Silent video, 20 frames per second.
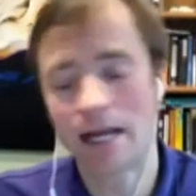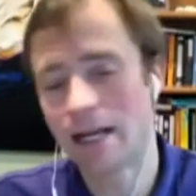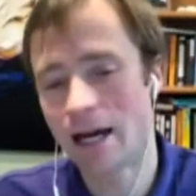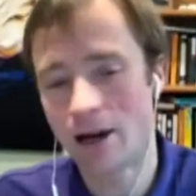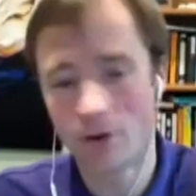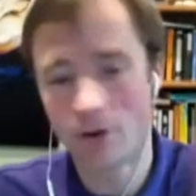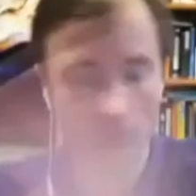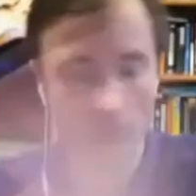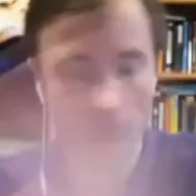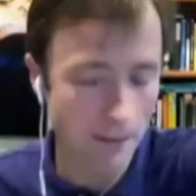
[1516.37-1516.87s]

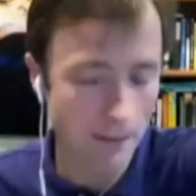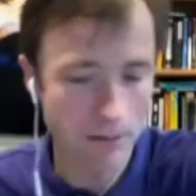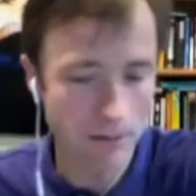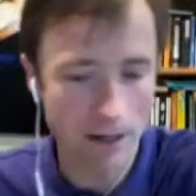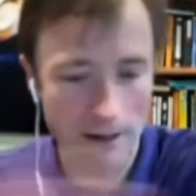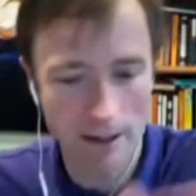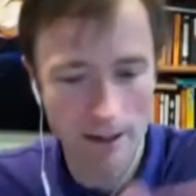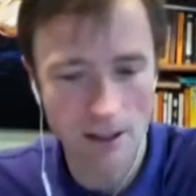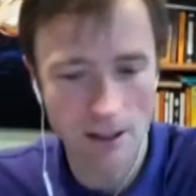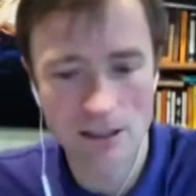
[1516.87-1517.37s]
Now, I'm
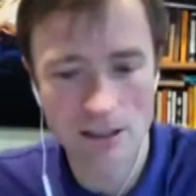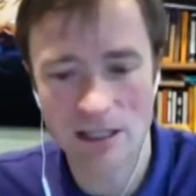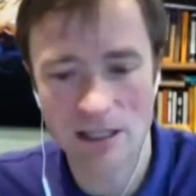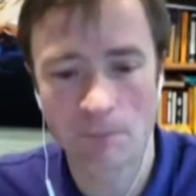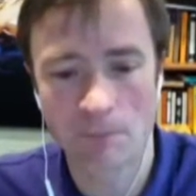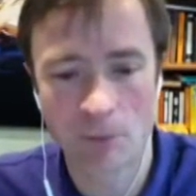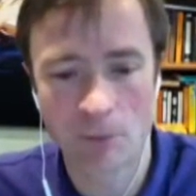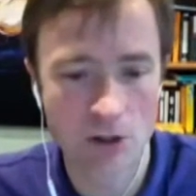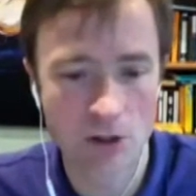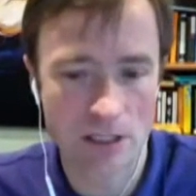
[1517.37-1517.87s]
going to
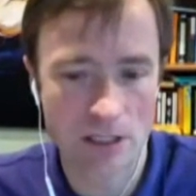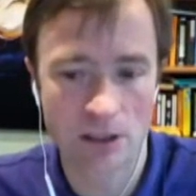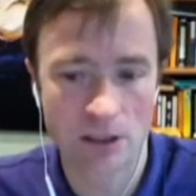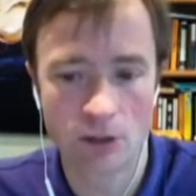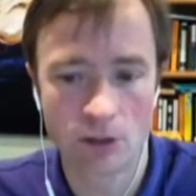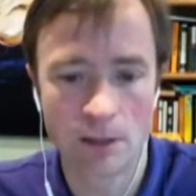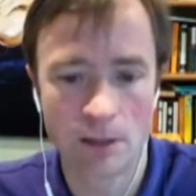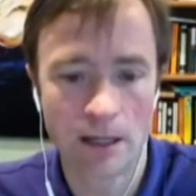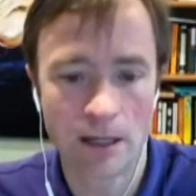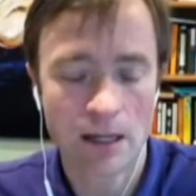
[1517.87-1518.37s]
skip through this a
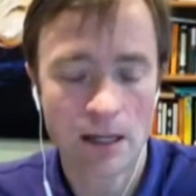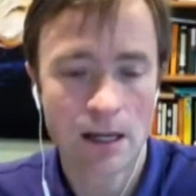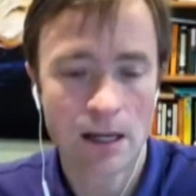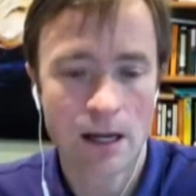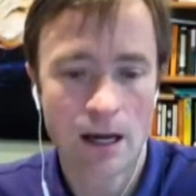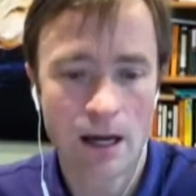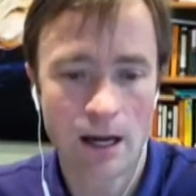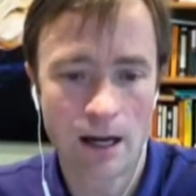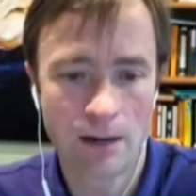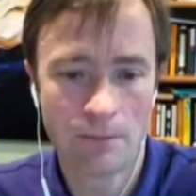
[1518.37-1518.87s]
little bit
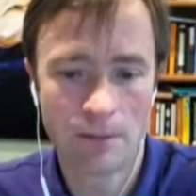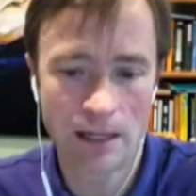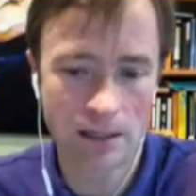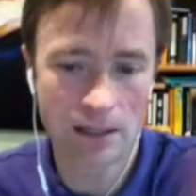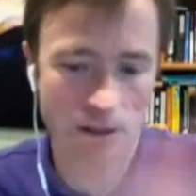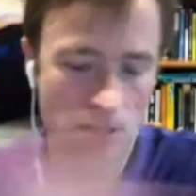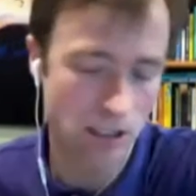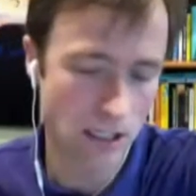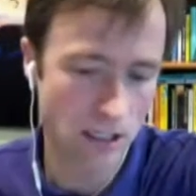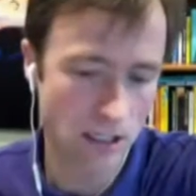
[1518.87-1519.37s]
and
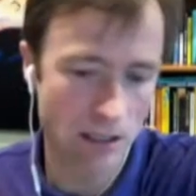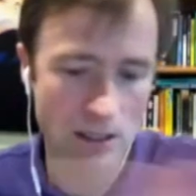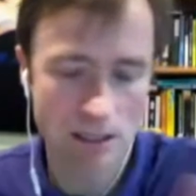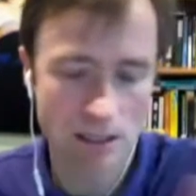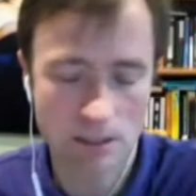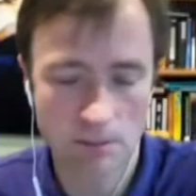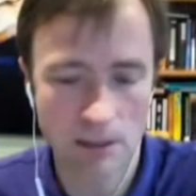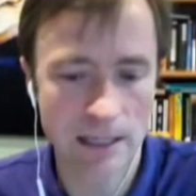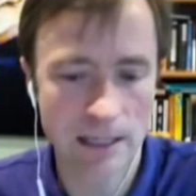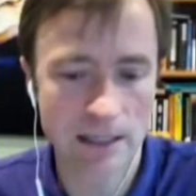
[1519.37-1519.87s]

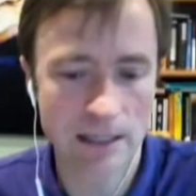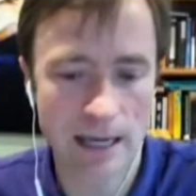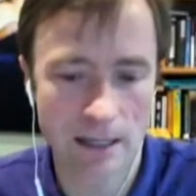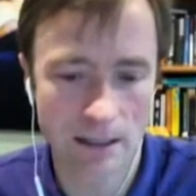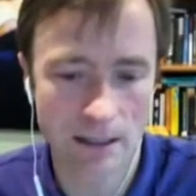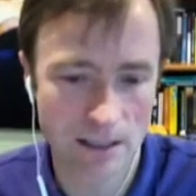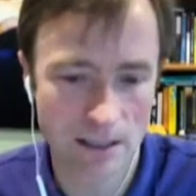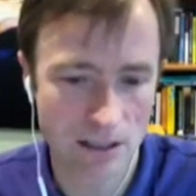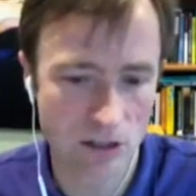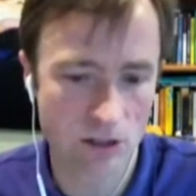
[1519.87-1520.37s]
explain that,
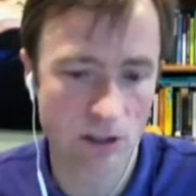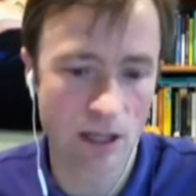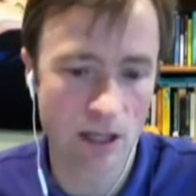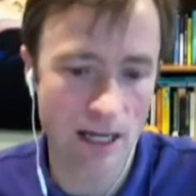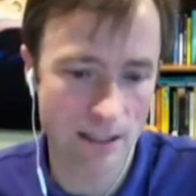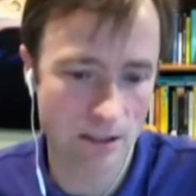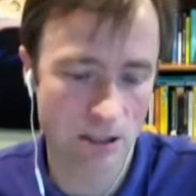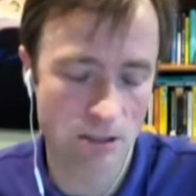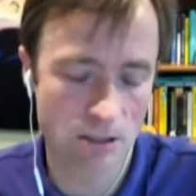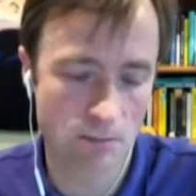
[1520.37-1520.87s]
because there's a
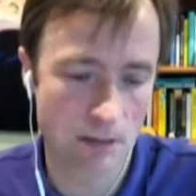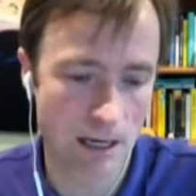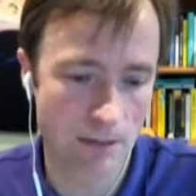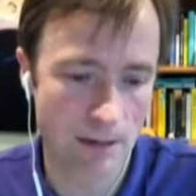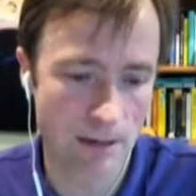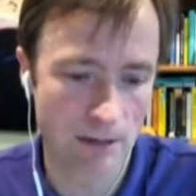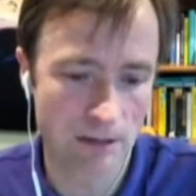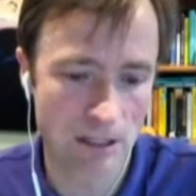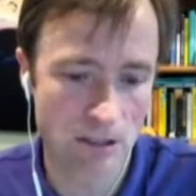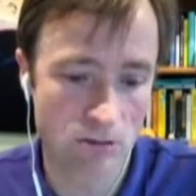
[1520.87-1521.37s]
lot to explain
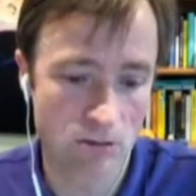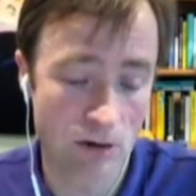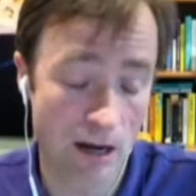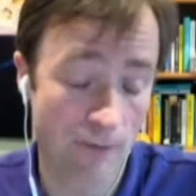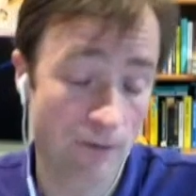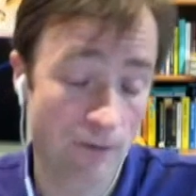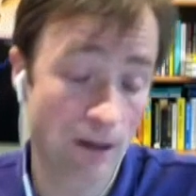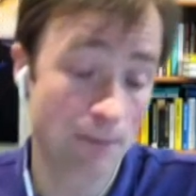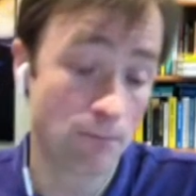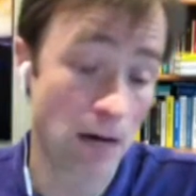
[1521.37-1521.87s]
about this
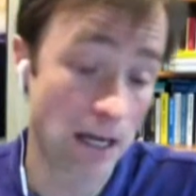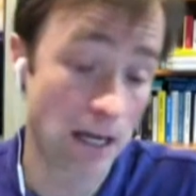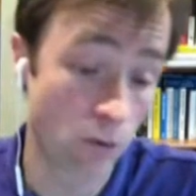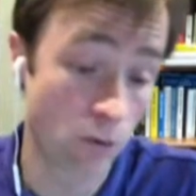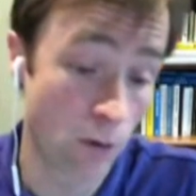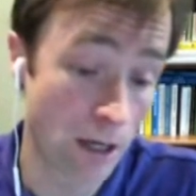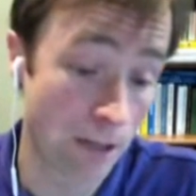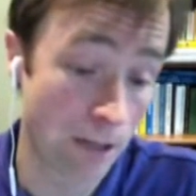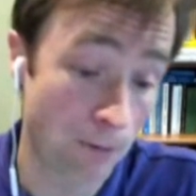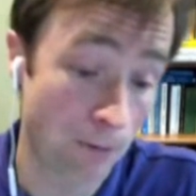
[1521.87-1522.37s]
graphic. And by the
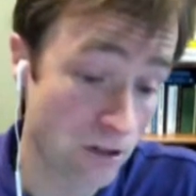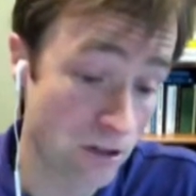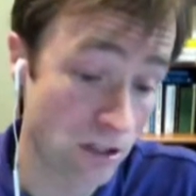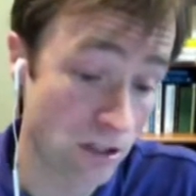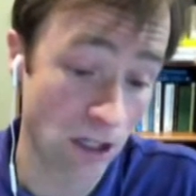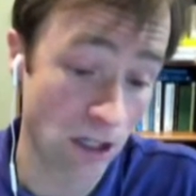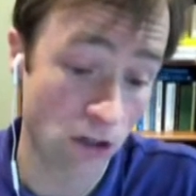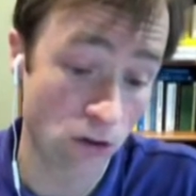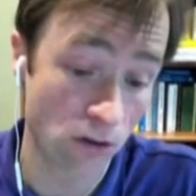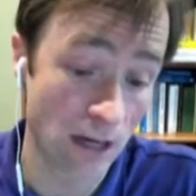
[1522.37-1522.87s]
way, the person
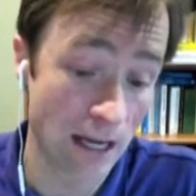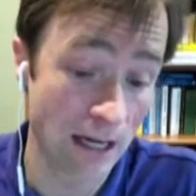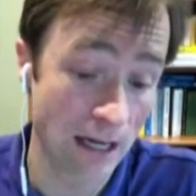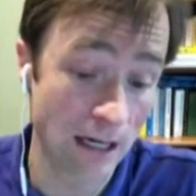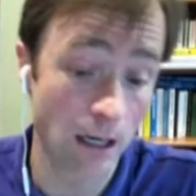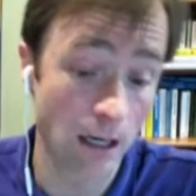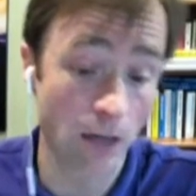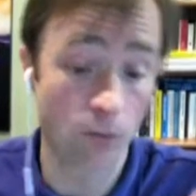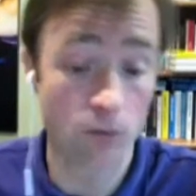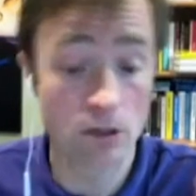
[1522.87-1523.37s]
that created
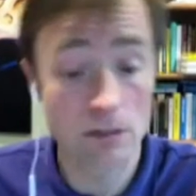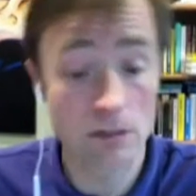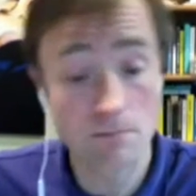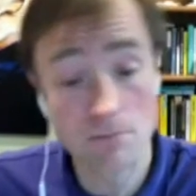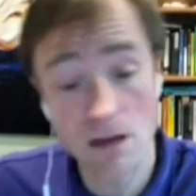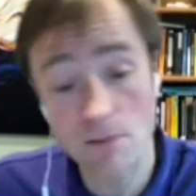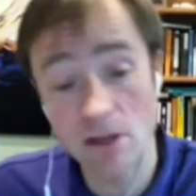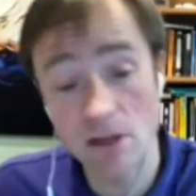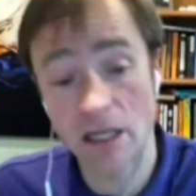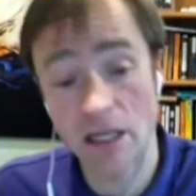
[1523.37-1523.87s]
it was
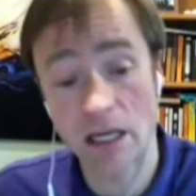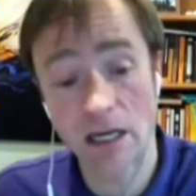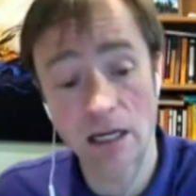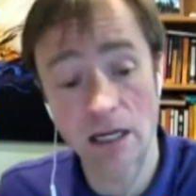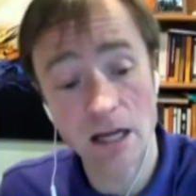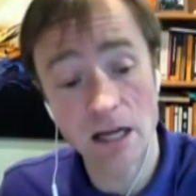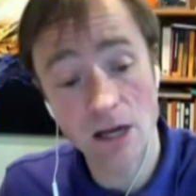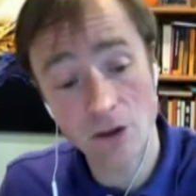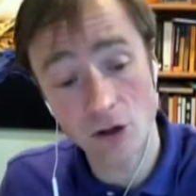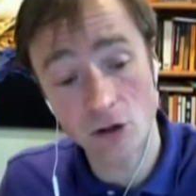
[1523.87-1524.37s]
mimicking
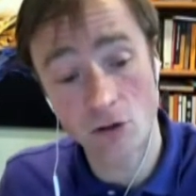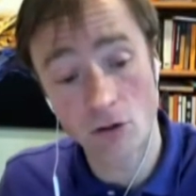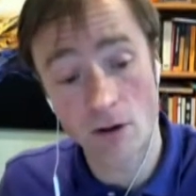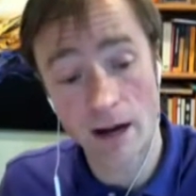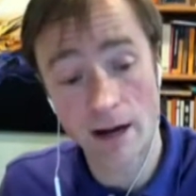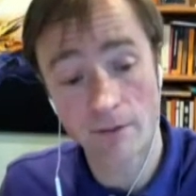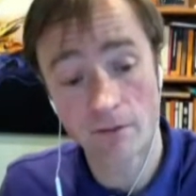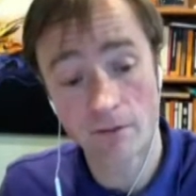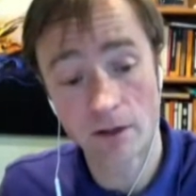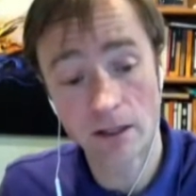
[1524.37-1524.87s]
another
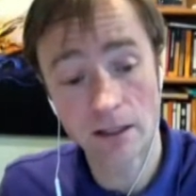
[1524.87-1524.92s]
graphic